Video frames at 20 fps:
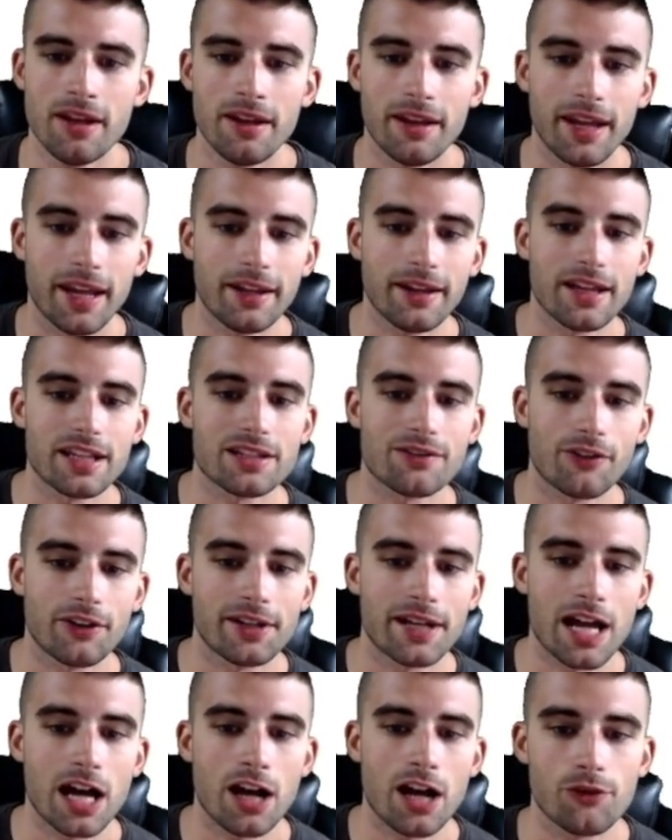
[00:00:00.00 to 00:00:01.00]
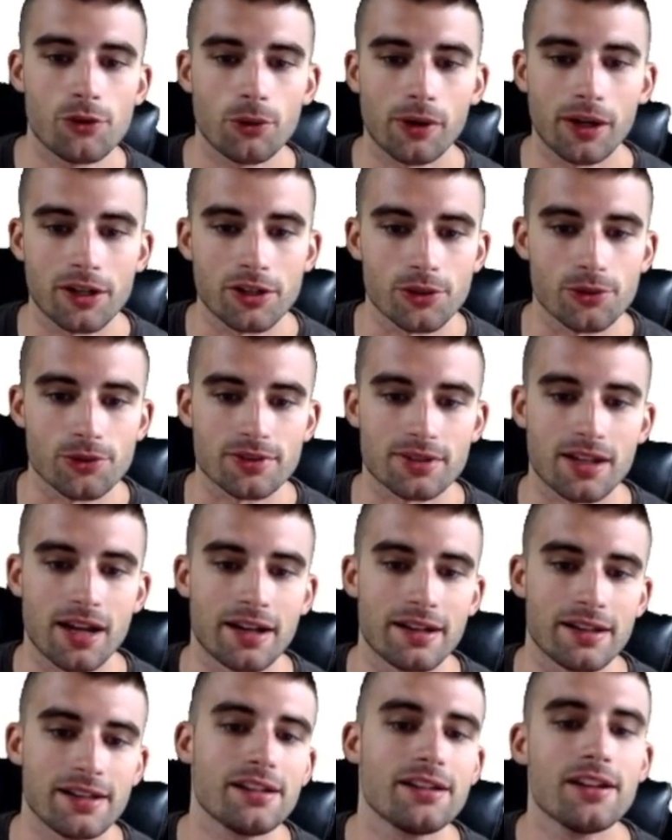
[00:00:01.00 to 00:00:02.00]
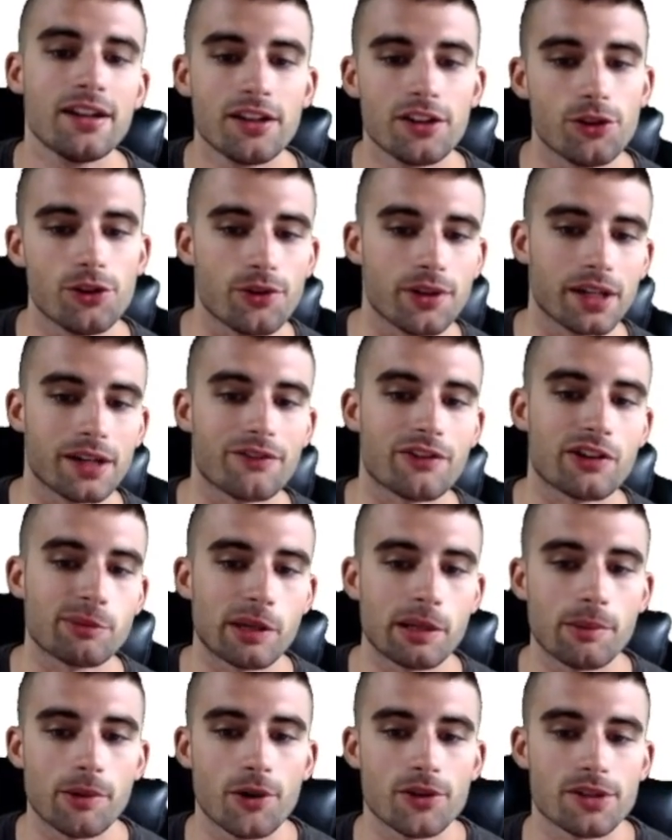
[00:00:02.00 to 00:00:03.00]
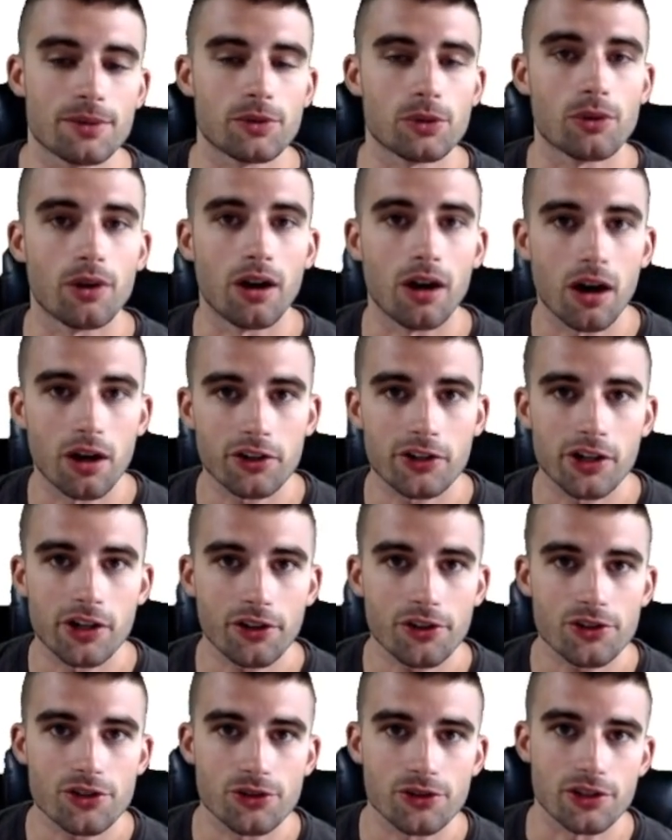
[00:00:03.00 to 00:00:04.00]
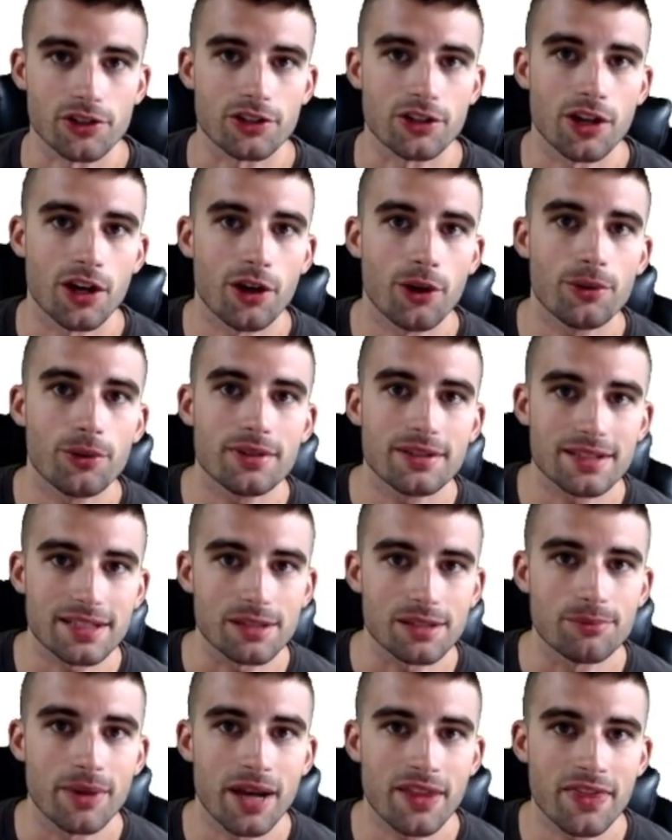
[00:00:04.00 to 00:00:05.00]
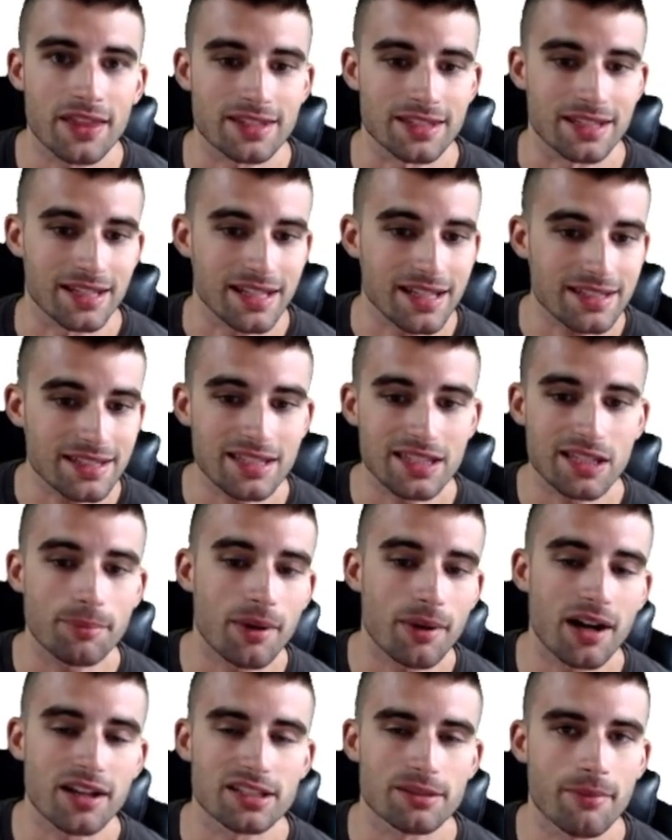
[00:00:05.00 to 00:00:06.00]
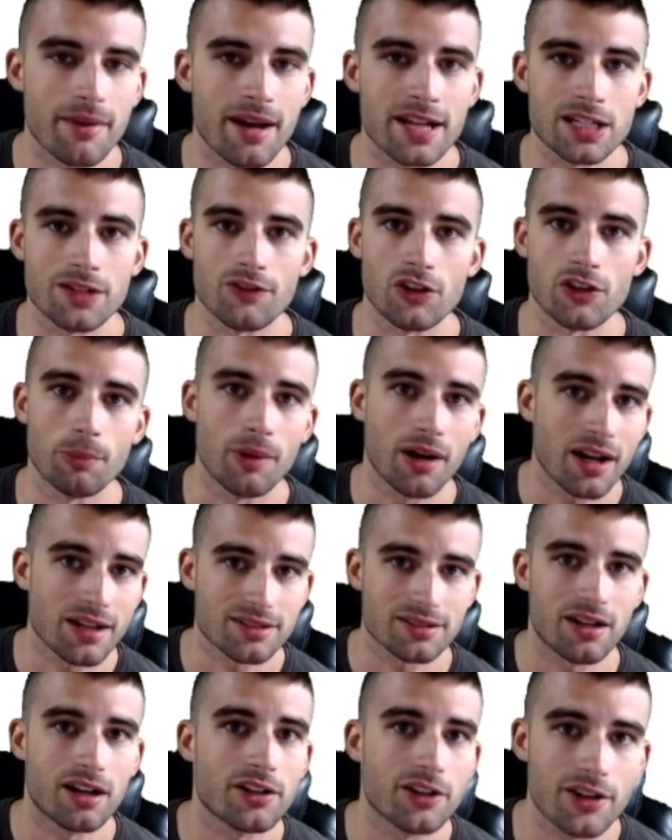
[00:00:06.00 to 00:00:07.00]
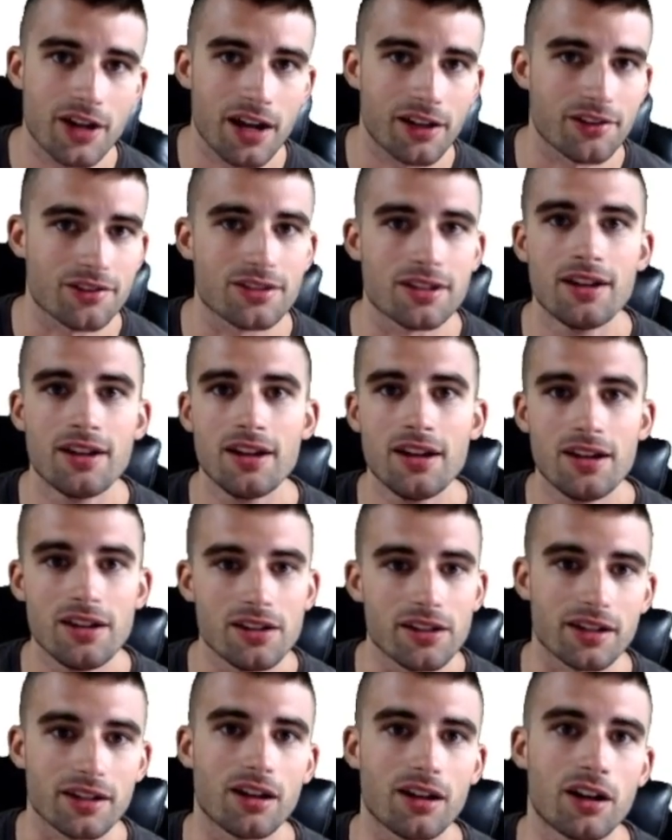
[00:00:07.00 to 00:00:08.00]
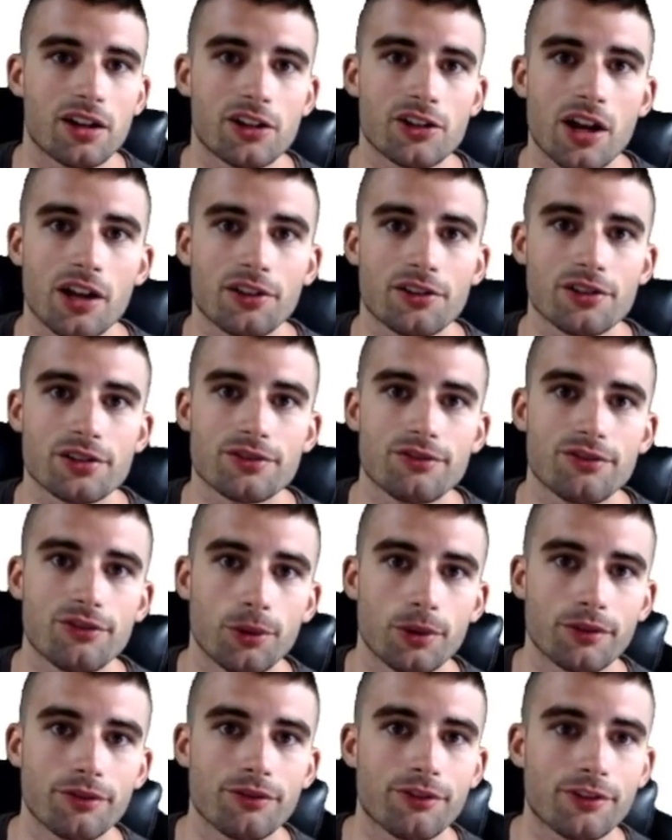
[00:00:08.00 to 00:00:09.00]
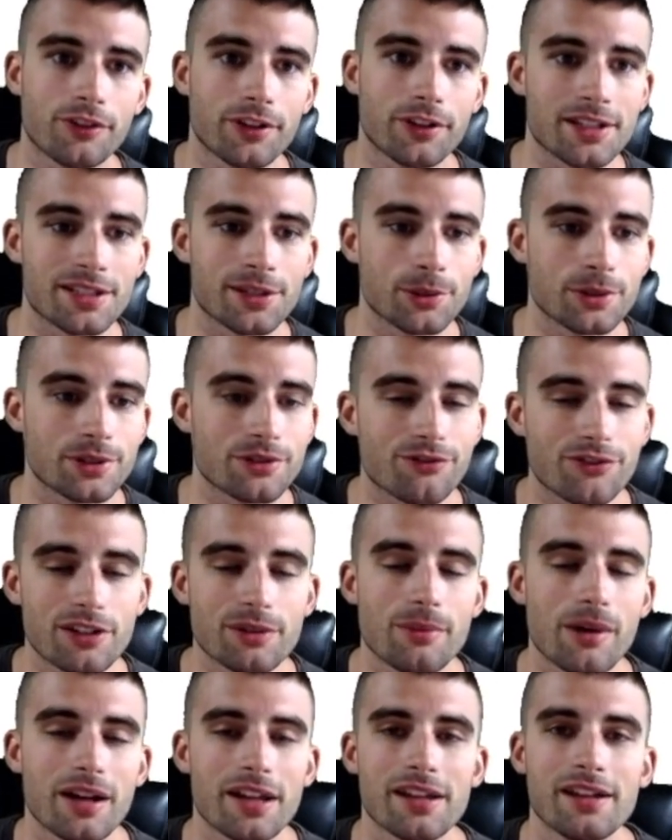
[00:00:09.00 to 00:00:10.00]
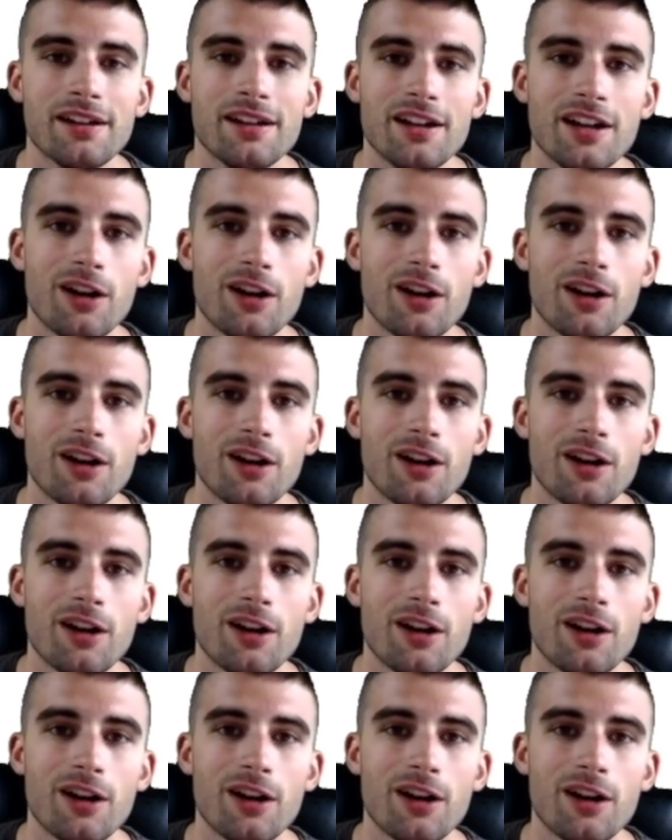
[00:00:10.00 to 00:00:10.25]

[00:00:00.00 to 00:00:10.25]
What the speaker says: And as of right now, if you are a new signee, you can get a free money bonus up to $100 using code CPEN. That's an instant deposit match. If you deposit $100, you get $100 for free. So it's free money.